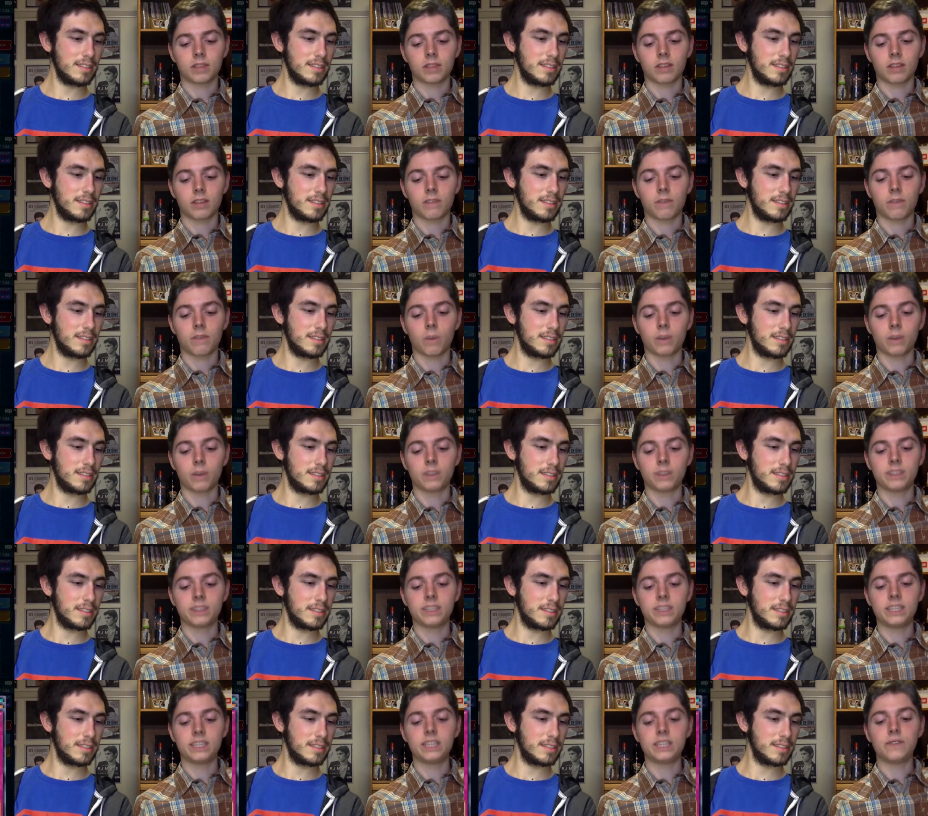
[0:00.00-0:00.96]
Speaker 1: Forced
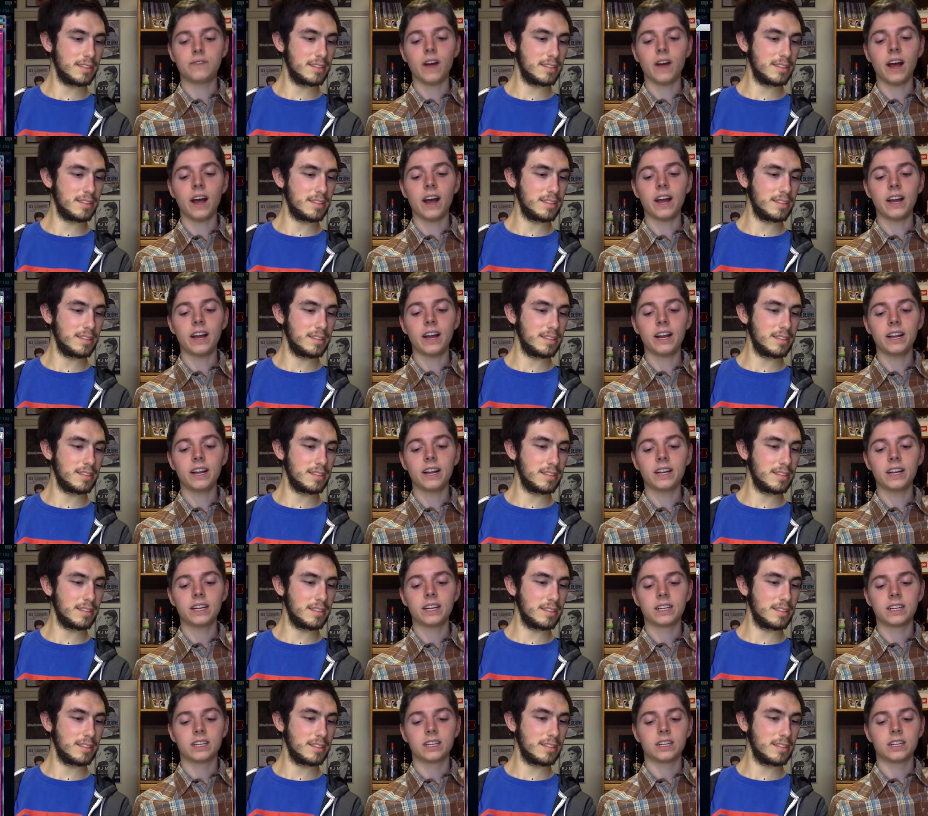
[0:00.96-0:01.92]
Ceasefire,
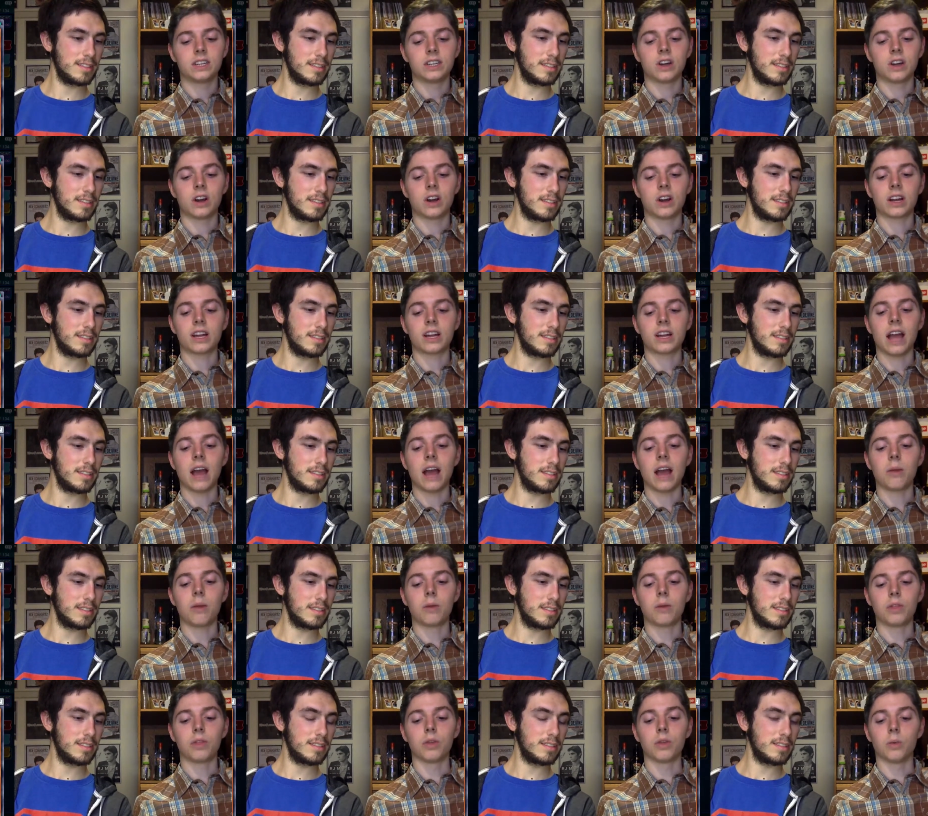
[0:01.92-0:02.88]
Dark
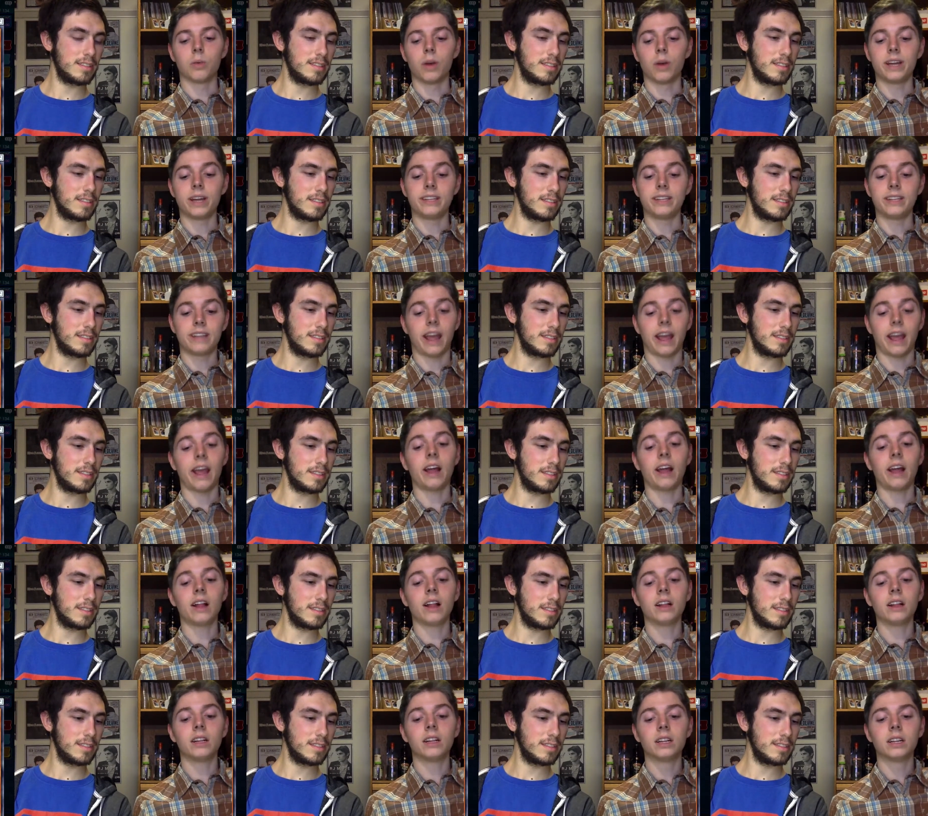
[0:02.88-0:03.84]
Cat with the White
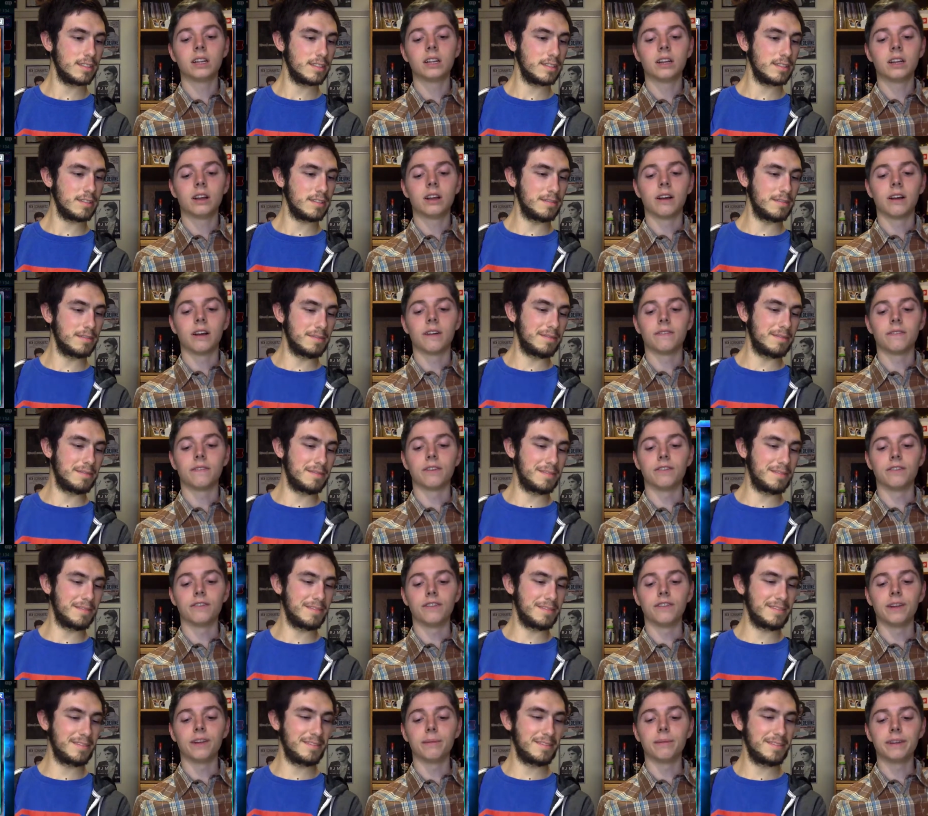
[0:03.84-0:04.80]
Tail, and
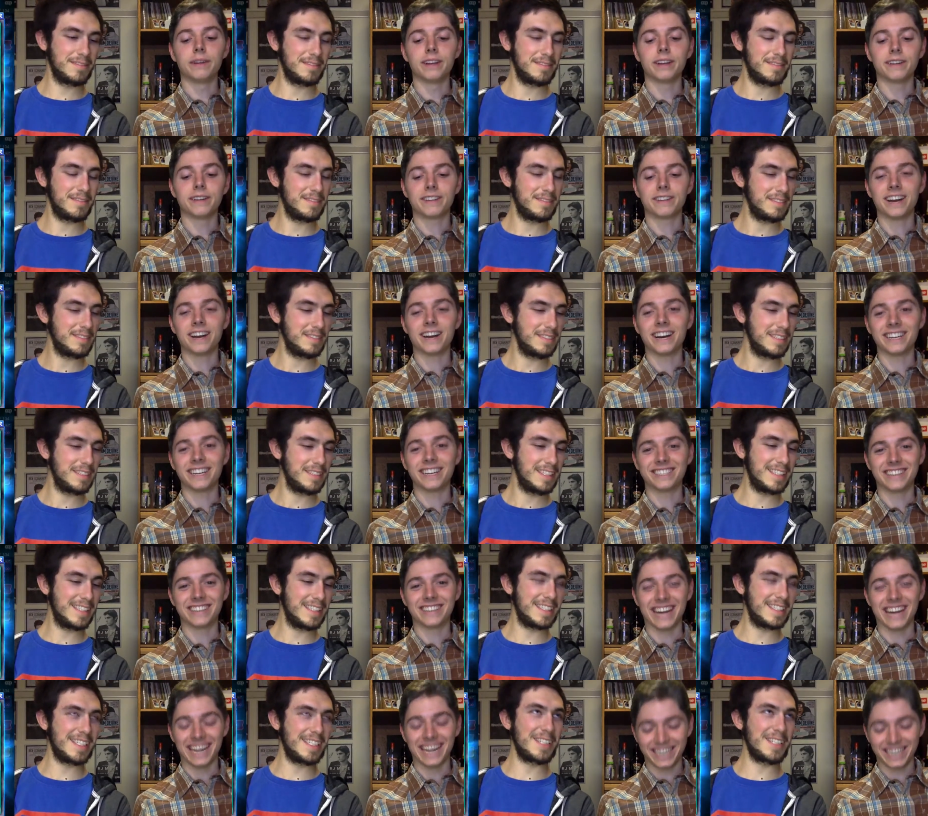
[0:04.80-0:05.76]
Fulfillment of
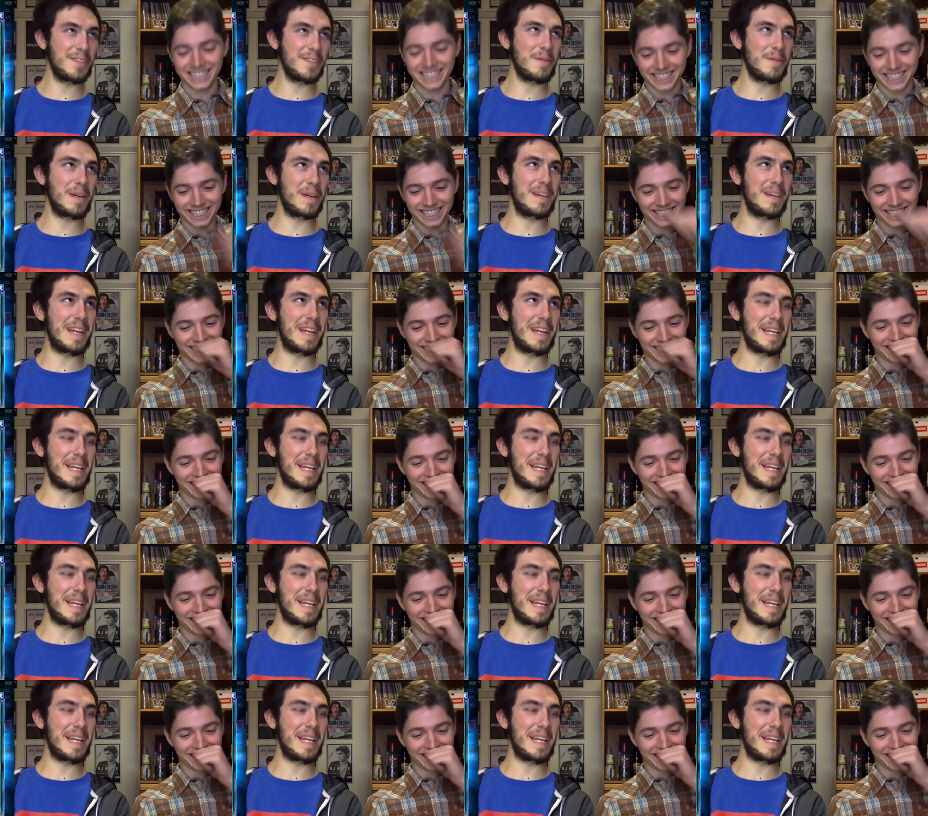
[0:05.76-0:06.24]
Contract. Such a weird